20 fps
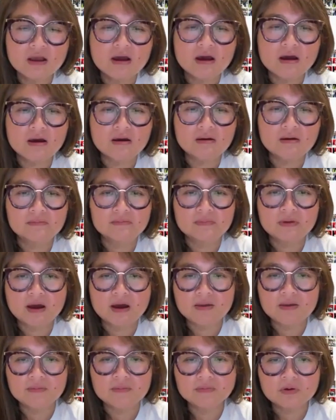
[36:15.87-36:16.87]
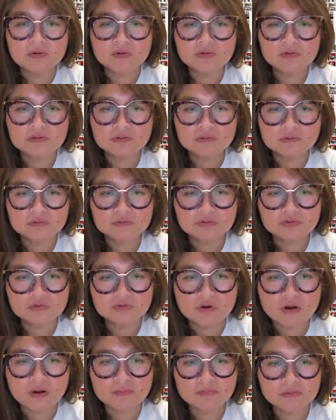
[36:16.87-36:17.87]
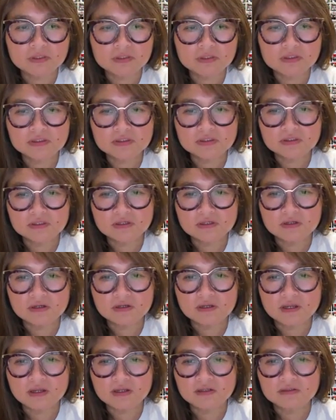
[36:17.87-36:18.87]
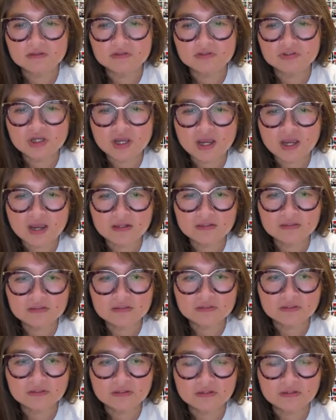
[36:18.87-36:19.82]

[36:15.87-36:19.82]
I'm going to drop this in the chat,